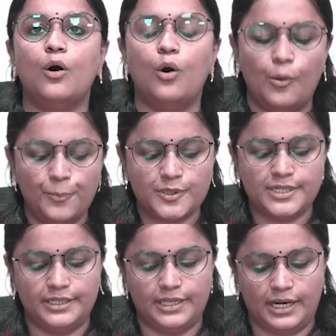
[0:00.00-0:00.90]

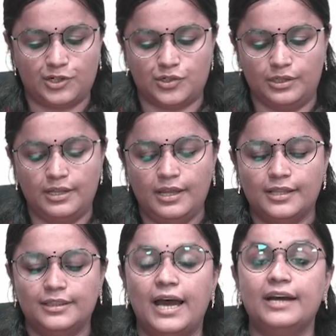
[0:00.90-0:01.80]
opposite direction,
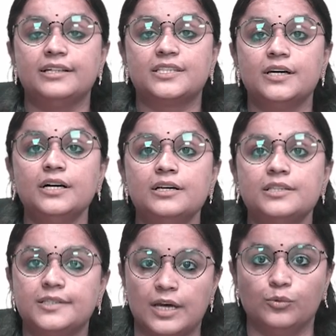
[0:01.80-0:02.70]
that is the
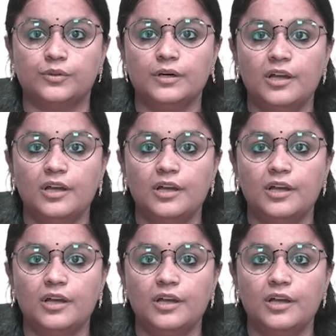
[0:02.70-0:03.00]
south,